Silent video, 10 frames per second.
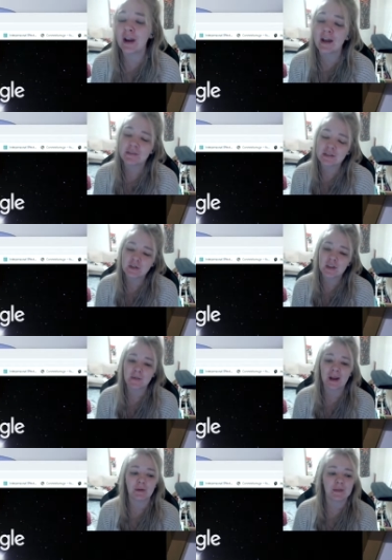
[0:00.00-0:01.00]
have to do this, but
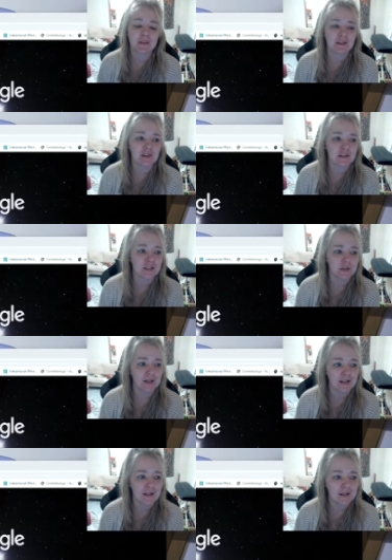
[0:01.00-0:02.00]
I would suggest
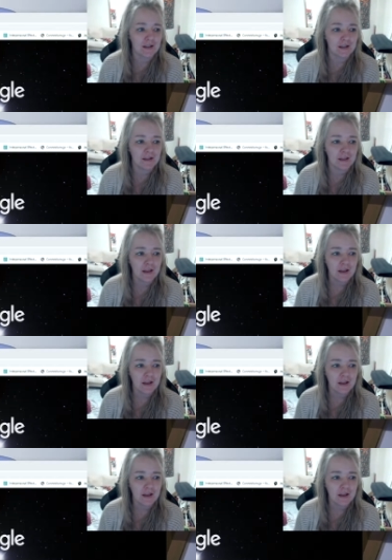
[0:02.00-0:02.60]
doing this, is